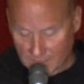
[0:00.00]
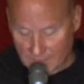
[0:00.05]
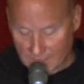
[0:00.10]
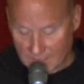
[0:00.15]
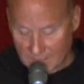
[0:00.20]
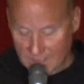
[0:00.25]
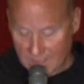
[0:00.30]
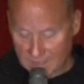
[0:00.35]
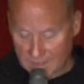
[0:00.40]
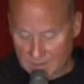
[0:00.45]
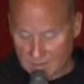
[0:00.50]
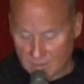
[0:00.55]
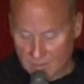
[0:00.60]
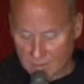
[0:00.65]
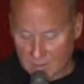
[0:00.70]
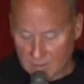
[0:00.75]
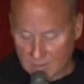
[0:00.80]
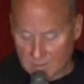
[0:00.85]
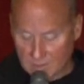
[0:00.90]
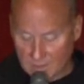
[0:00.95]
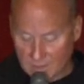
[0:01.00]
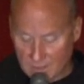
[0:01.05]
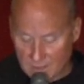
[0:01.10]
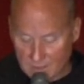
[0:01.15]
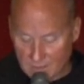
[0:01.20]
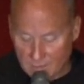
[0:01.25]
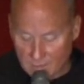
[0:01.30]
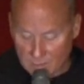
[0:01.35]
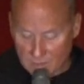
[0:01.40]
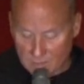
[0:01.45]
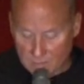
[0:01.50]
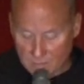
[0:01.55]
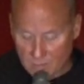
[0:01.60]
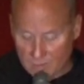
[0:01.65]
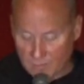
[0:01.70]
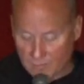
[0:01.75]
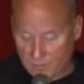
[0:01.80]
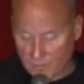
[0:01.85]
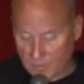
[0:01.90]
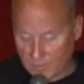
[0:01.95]
It is ultimately the most
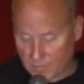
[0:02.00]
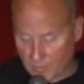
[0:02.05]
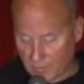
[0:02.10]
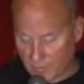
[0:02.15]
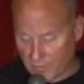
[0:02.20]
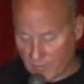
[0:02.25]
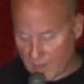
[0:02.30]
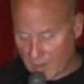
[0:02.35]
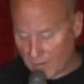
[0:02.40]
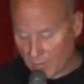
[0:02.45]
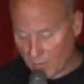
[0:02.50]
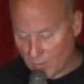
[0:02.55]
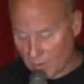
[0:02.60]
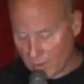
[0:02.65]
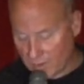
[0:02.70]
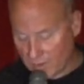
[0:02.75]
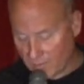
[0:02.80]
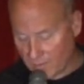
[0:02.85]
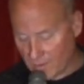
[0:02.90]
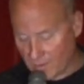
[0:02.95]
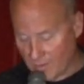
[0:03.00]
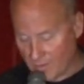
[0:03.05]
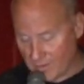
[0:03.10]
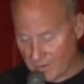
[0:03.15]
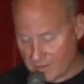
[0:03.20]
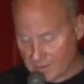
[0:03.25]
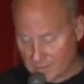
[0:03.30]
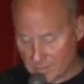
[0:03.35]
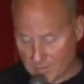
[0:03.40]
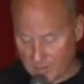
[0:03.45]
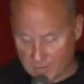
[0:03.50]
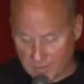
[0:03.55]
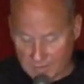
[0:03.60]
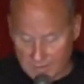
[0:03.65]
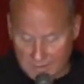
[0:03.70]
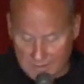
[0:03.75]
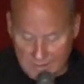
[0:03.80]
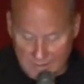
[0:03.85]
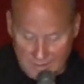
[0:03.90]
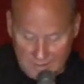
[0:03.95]
beautiful and profound work of the Holy
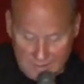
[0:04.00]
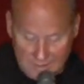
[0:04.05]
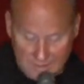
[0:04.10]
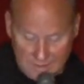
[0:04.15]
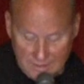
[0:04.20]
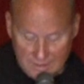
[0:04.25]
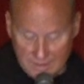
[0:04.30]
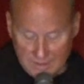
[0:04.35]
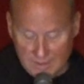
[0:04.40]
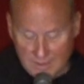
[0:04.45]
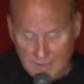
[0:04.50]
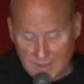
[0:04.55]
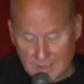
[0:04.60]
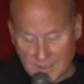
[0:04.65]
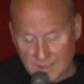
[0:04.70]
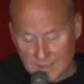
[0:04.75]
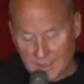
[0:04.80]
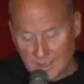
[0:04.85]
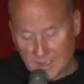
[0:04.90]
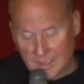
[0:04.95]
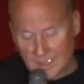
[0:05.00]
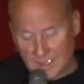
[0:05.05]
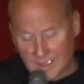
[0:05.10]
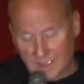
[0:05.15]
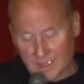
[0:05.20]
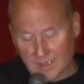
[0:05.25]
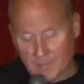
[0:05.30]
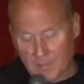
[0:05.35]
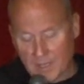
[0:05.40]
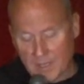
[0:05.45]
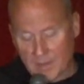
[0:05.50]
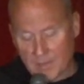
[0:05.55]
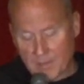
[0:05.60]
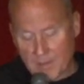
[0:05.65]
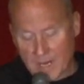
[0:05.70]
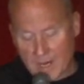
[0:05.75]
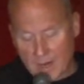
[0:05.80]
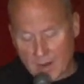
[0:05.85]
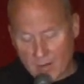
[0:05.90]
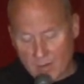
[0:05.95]
Spirit. That by the
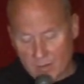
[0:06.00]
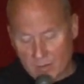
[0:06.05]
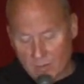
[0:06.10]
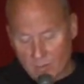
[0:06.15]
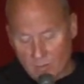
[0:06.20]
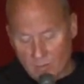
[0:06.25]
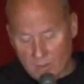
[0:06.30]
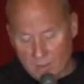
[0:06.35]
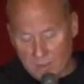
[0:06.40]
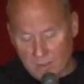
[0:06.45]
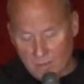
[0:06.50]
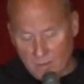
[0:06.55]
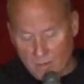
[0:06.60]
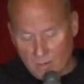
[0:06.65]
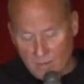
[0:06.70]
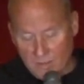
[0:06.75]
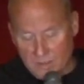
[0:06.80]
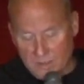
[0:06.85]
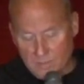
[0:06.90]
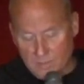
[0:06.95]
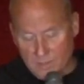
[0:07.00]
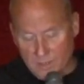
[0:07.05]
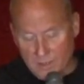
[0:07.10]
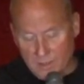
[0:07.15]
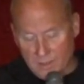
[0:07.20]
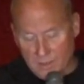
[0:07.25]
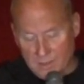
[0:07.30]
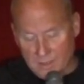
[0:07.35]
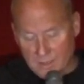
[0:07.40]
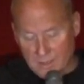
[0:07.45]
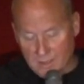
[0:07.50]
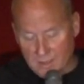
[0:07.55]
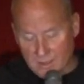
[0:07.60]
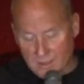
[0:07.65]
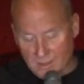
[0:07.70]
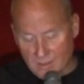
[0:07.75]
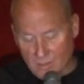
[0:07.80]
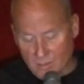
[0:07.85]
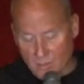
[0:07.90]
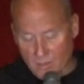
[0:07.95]
power and the work of the Holy Spirit,
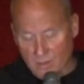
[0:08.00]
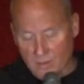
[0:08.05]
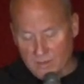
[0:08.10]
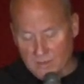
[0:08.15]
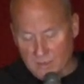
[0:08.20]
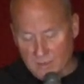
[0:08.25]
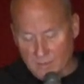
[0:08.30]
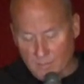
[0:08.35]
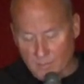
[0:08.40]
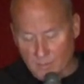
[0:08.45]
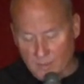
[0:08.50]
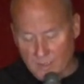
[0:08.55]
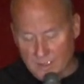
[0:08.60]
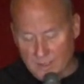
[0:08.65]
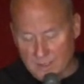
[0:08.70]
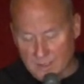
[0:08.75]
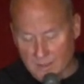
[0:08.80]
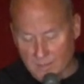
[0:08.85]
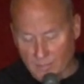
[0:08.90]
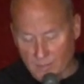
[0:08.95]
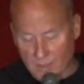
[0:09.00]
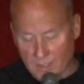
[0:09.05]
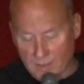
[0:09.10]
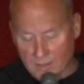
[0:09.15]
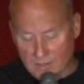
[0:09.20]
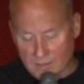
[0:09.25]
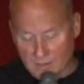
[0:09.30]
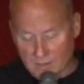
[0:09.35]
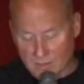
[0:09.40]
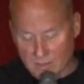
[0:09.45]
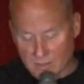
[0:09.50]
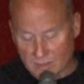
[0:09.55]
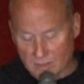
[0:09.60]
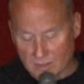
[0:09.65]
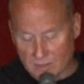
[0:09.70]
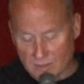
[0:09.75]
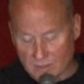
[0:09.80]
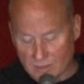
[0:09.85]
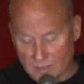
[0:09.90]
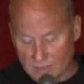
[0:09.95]
the words of the priest, the prayers of the
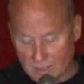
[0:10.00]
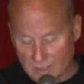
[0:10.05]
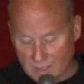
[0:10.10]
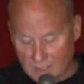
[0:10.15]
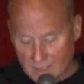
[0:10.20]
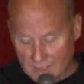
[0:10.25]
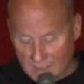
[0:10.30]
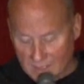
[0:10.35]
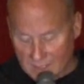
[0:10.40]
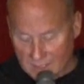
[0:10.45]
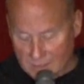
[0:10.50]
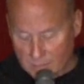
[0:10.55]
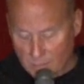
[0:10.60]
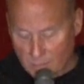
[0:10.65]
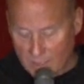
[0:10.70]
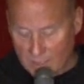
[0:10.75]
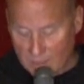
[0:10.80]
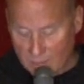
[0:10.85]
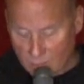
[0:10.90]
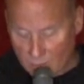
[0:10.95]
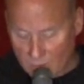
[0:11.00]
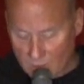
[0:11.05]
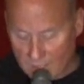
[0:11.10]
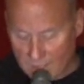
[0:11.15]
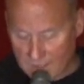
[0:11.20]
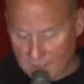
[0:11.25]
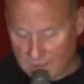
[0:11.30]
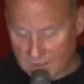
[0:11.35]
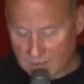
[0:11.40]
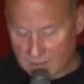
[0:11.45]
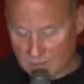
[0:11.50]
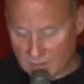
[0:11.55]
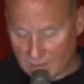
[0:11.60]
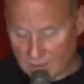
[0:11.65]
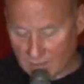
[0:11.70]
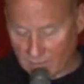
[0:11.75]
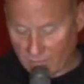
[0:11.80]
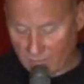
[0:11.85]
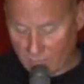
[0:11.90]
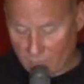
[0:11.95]
church, this bread and wine is
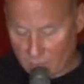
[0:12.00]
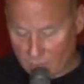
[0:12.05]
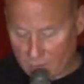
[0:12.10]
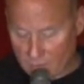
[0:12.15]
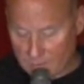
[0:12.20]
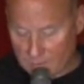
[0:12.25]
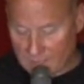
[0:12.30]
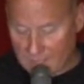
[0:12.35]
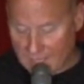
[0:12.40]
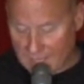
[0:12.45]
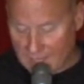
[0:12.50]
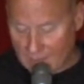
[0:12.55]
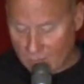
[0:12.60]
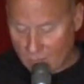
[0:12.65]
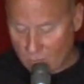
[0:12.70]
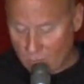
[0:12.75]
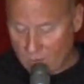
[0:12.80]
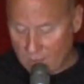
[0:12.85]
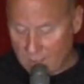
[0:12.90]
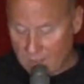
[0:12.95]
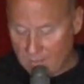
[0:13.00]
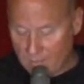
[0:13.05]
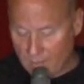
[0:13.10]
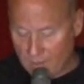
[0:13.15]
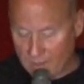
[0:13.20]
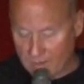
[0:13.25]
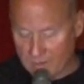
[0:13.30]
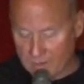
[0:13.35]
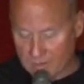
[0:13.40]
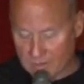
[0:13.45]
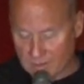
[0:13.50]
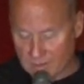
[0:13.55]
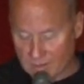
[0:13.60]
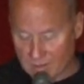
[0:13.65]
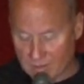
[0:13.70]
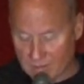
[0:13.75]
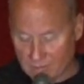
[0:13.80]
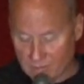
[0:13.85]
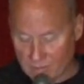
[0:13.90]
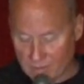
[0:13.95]
transformed, and we, brothers,
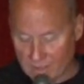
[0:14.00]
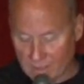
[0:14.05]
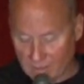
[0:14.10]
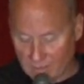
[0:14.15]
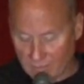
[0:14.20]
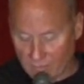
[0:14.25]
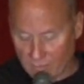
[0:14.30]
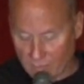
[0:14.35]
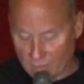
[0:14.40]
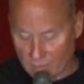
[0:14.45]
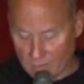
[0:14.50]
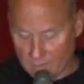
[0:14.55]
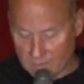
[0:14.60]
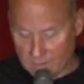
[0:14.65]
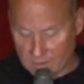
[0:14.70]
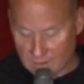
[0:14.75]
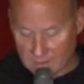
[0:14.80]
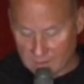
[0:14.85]
are transformed.